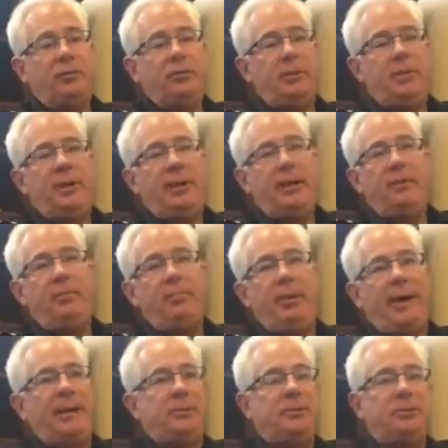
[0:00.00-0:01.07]
I mean, they have
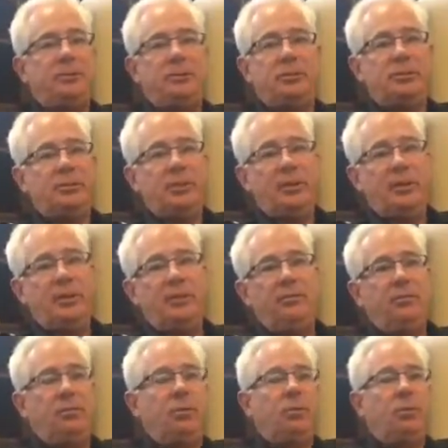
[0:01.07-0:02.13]
patches on the
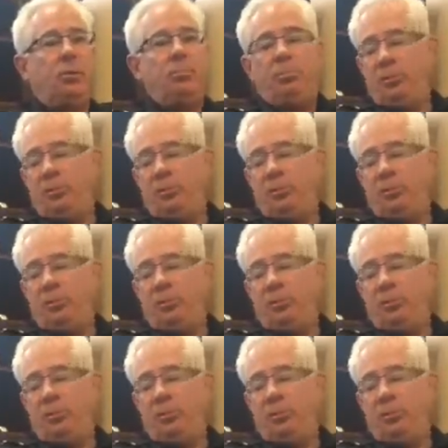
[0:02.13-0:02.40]
sleeves and the word